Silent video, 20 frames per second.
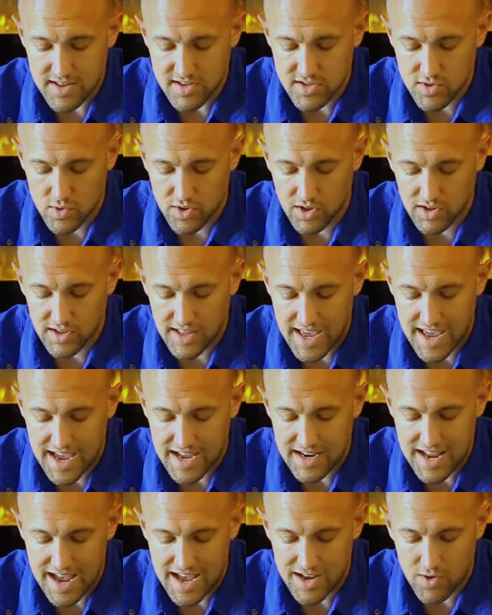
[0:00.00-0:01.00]
And so the
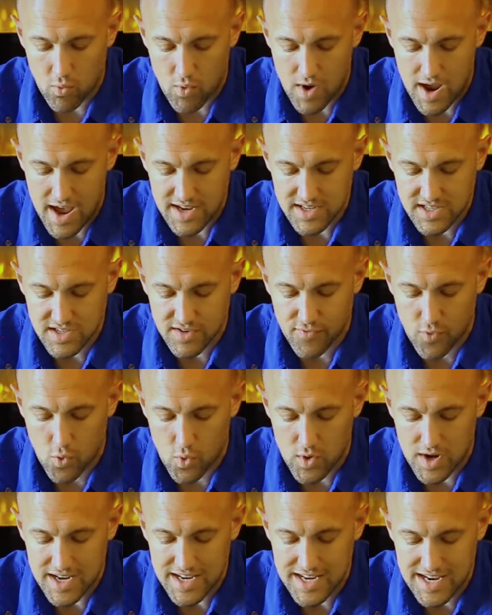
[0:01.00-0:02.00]
land had rest
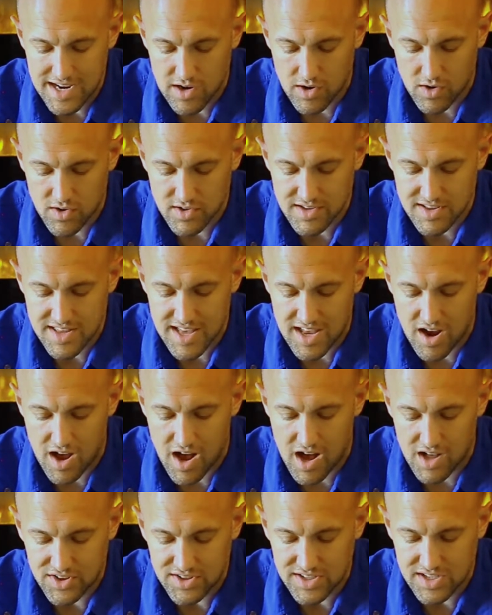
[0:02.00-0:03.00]
40 years. Then
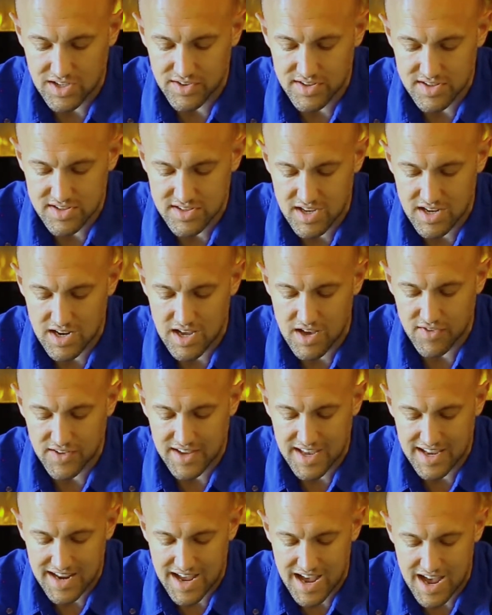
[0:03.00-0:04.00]
Othniel, the son of
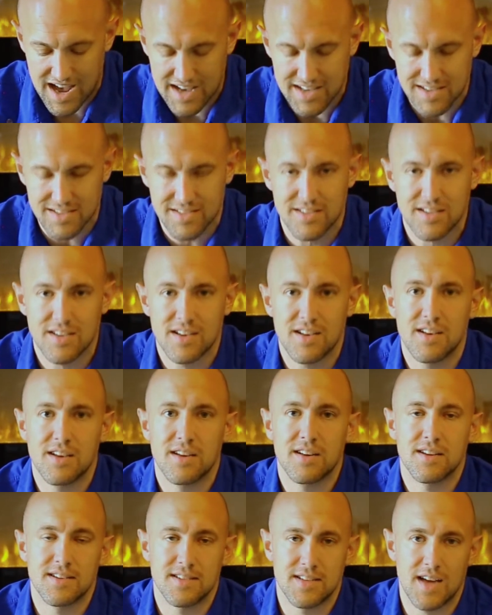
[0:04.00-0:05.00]
Kenaz,
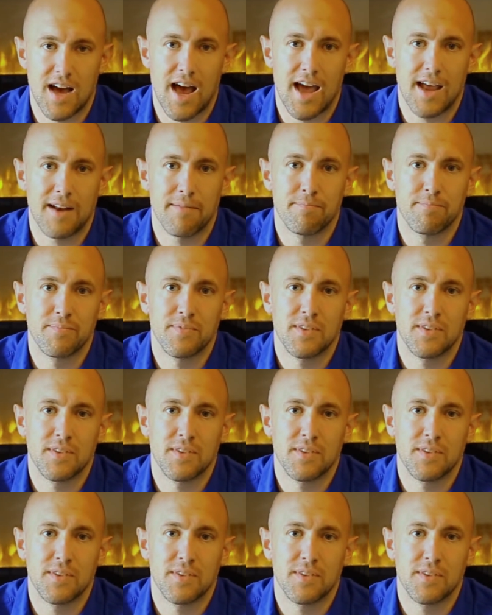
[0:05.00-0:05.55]
died."